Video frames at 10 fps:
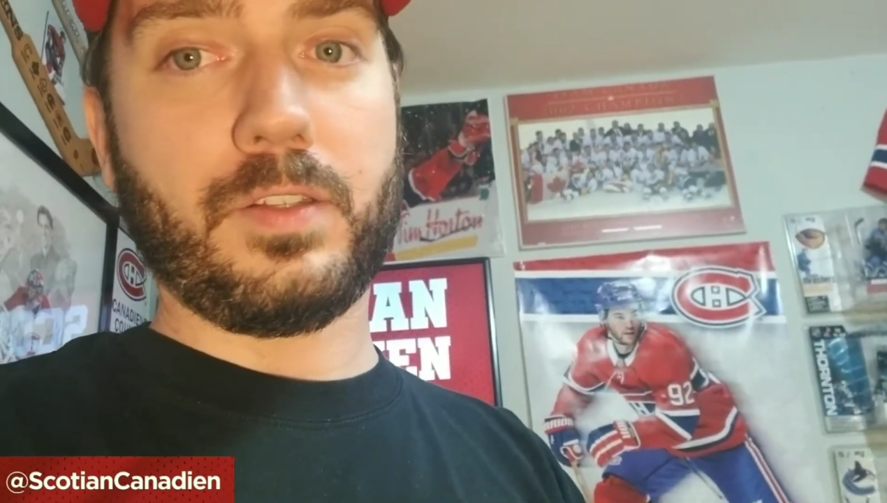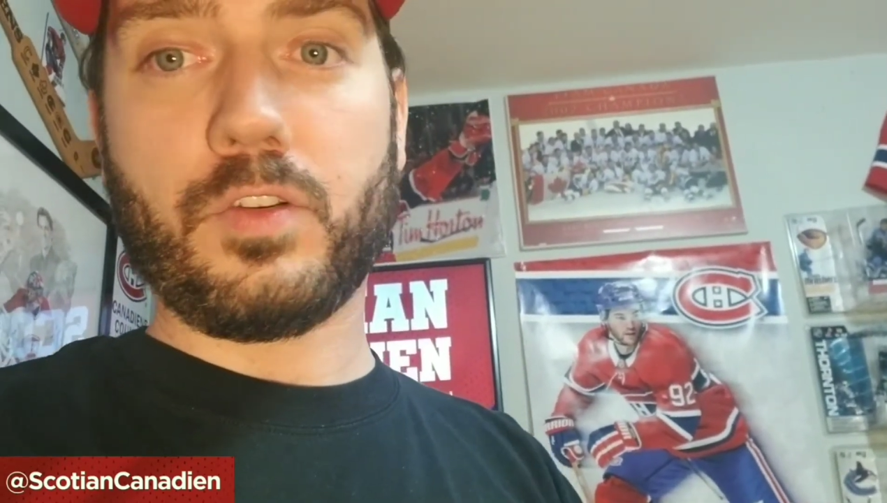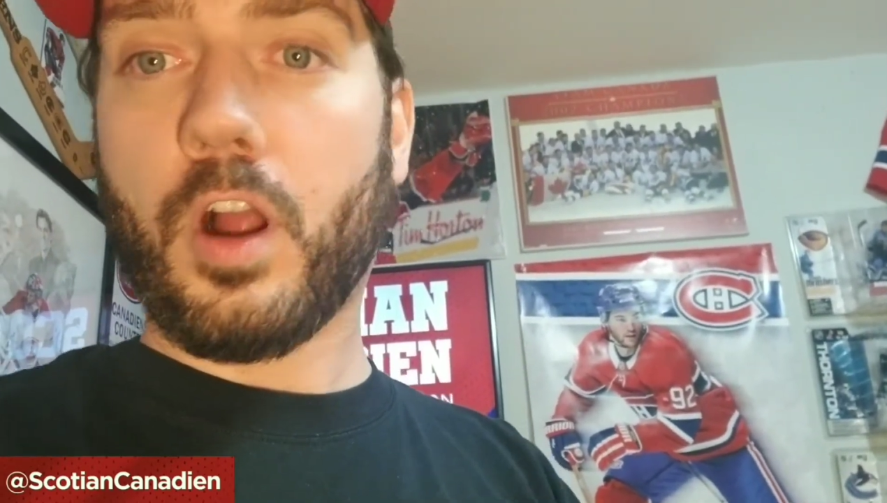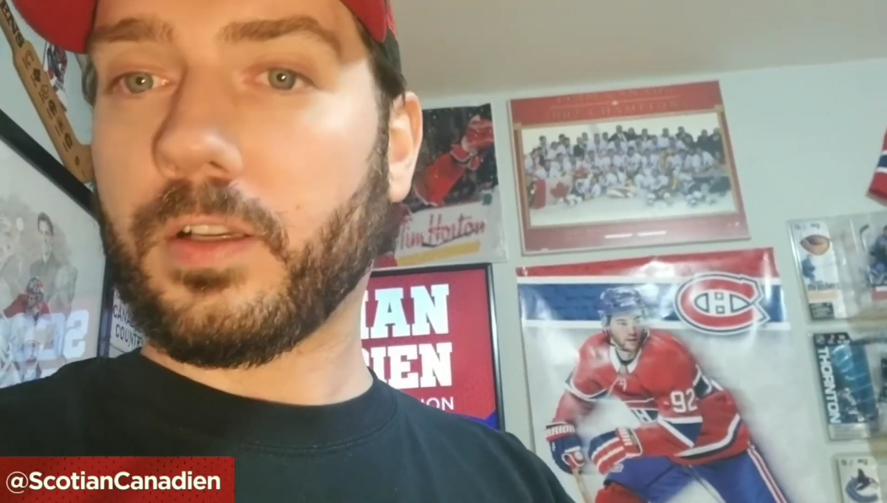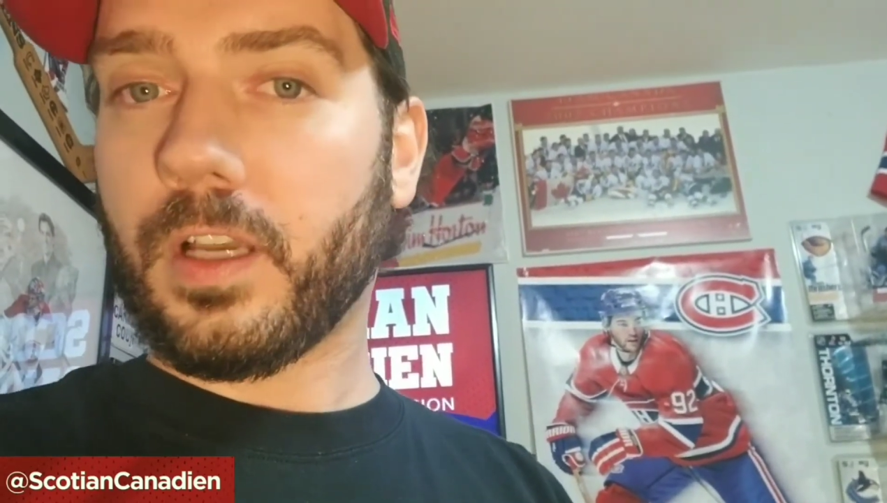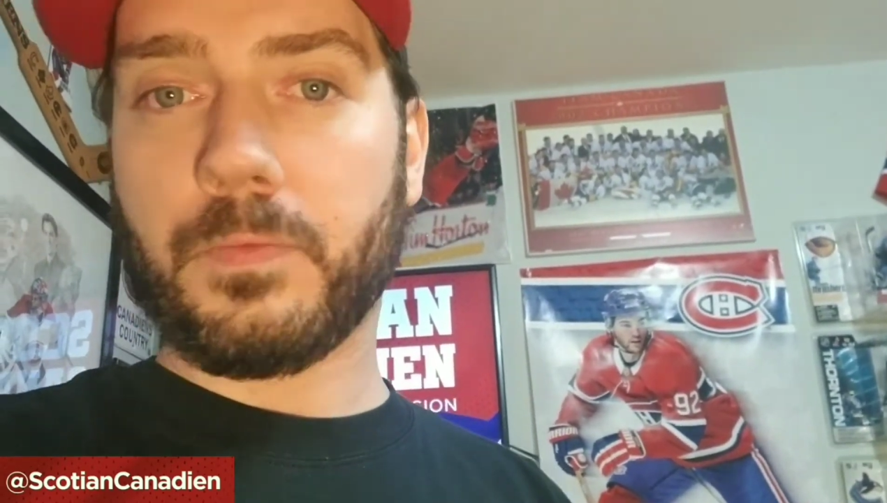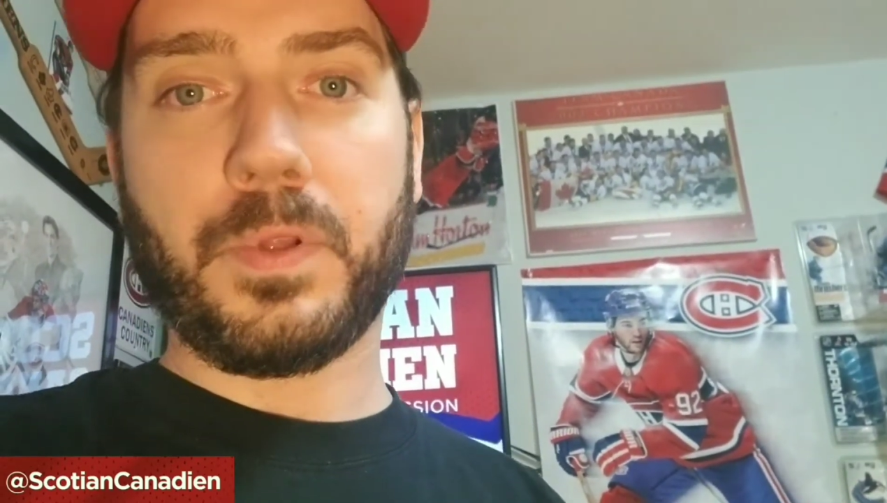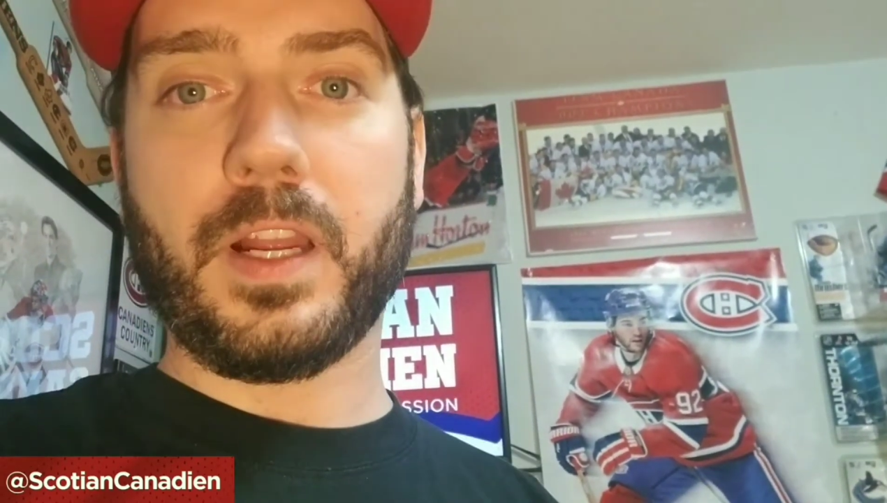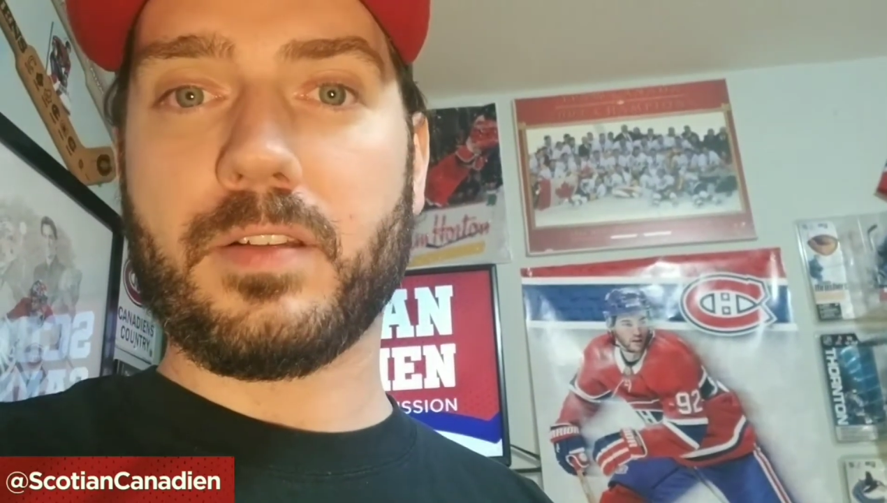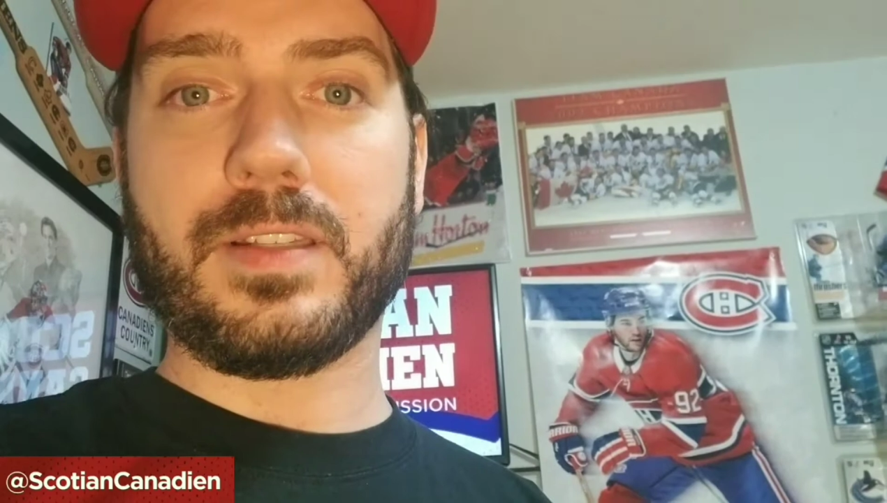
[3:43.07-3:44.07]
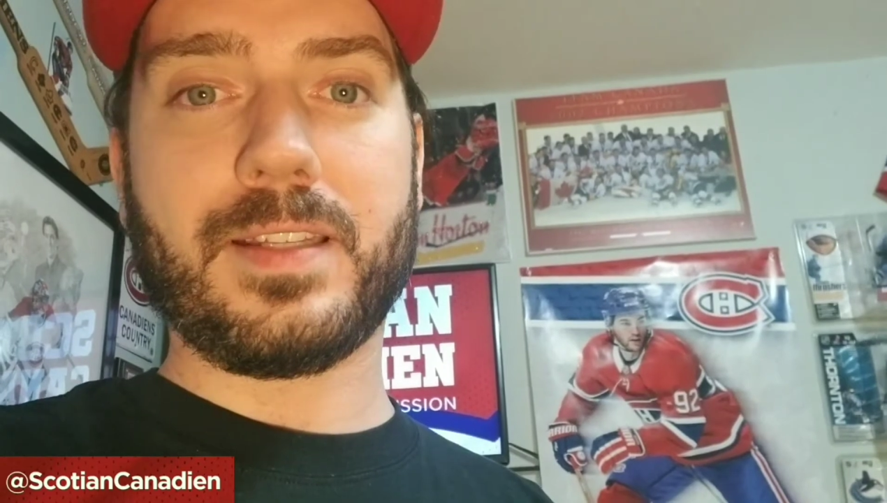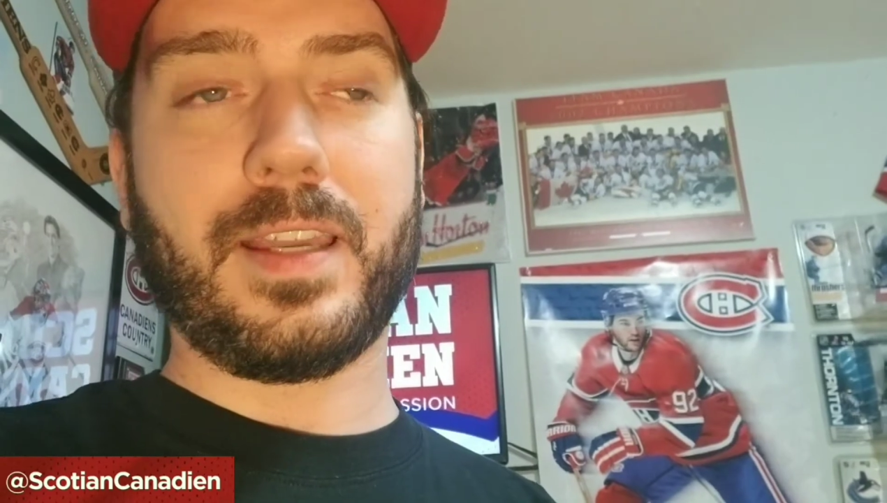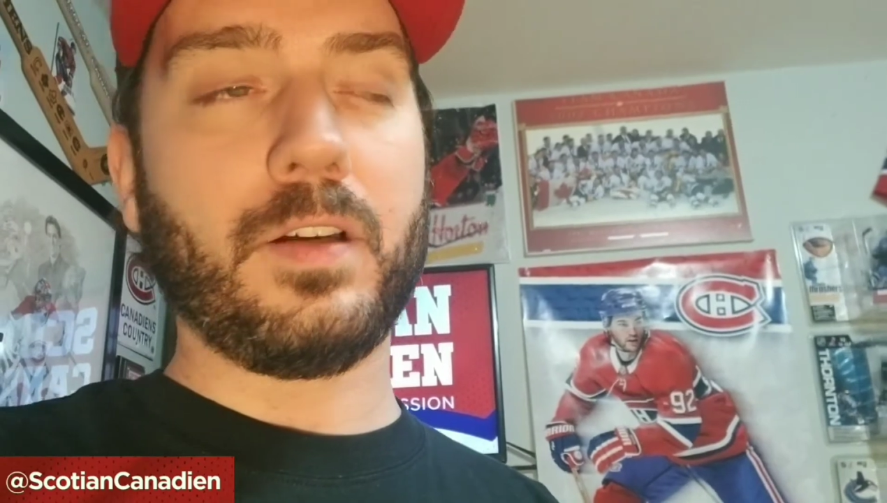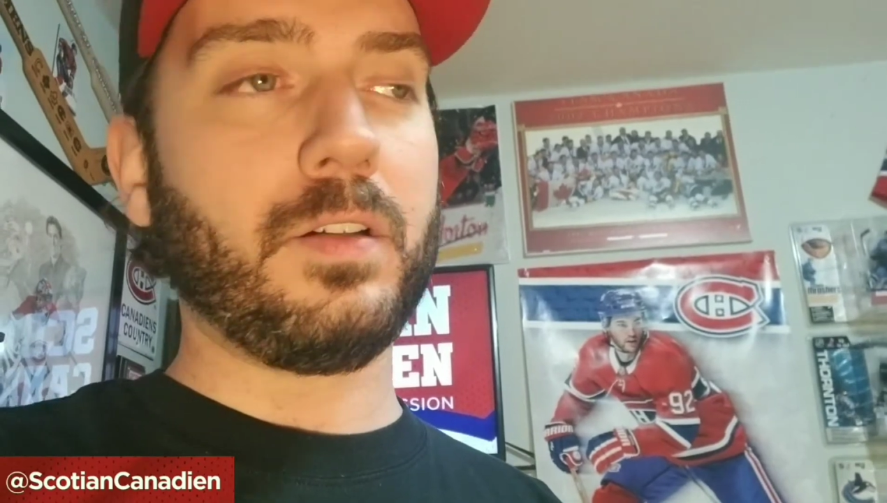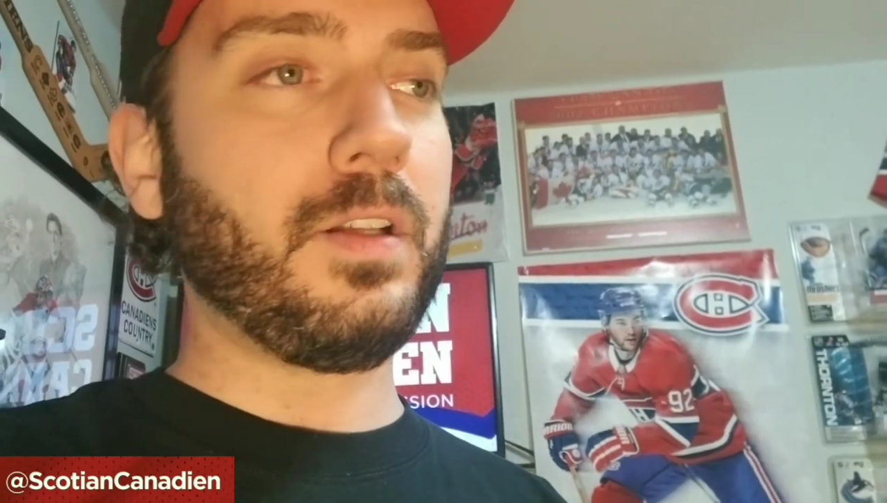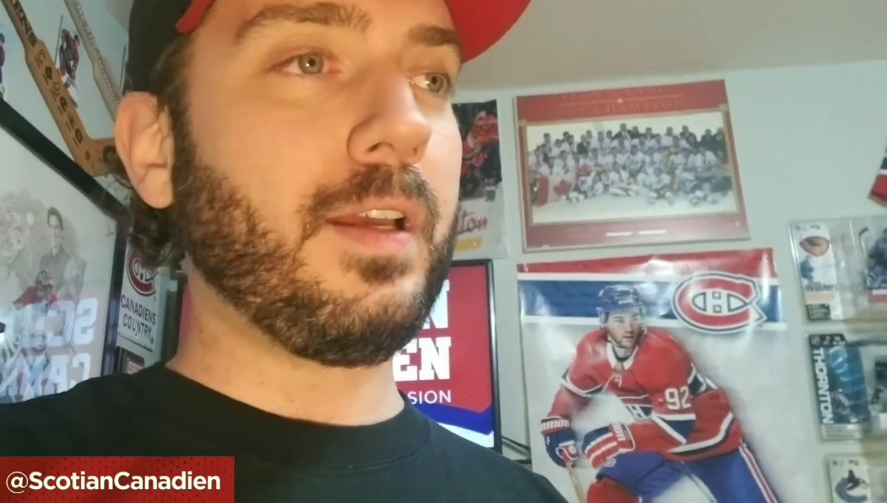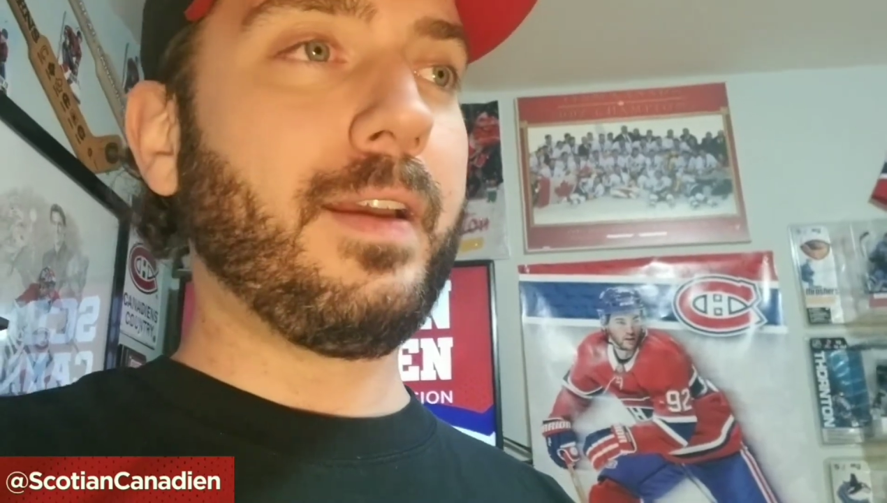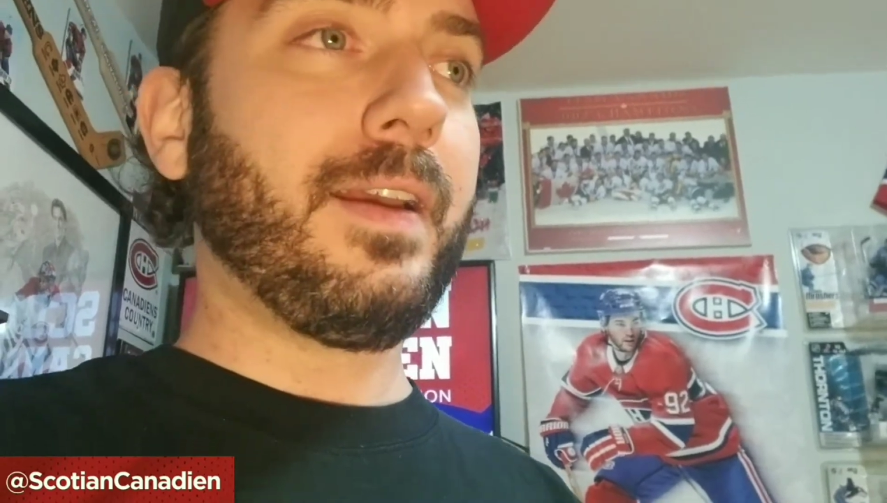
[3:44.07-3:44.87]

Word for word: strong young players and skill.